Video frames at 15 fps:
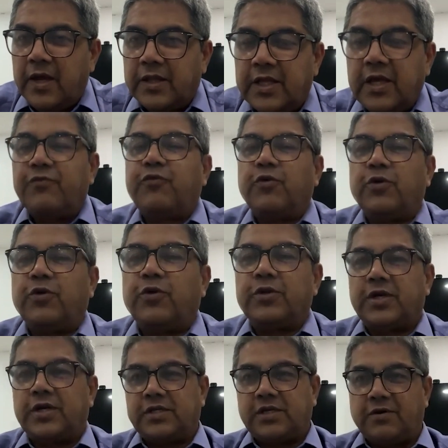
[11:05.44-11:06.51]
Therefore, the
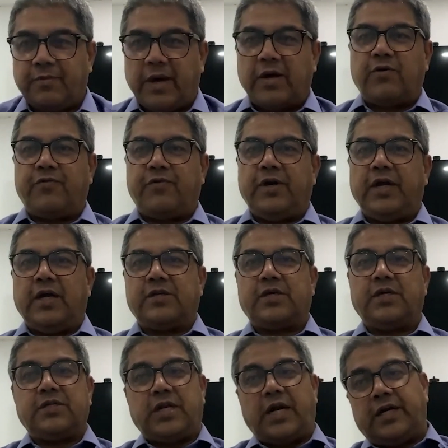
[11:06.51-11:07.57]
Reserve Bank of India
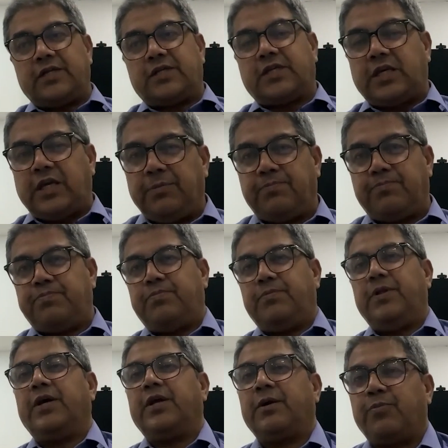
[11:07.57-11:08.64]
says, let us keep
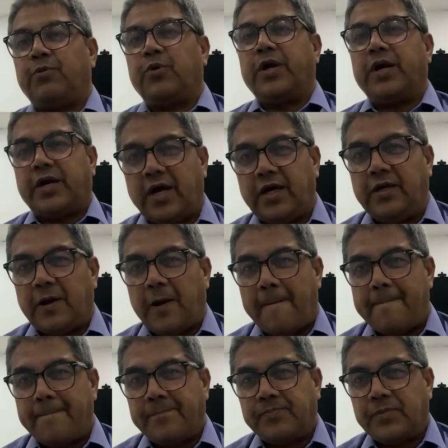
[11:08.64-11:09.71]
the repo rate high
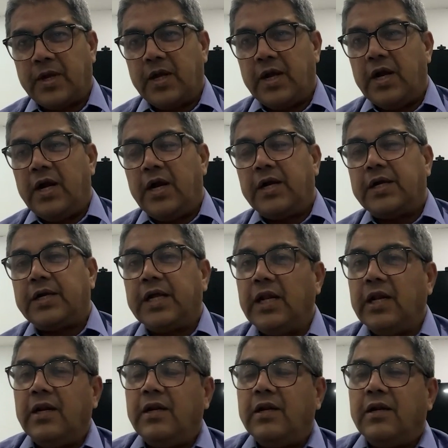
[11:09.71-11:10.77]

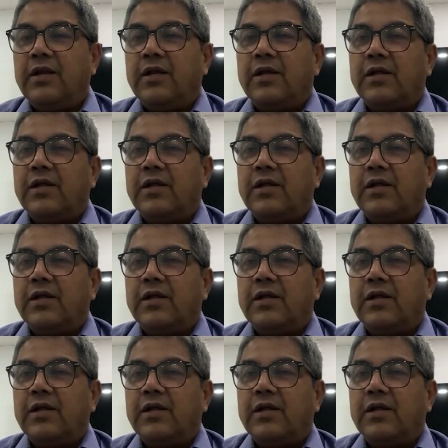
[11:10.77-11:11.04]
till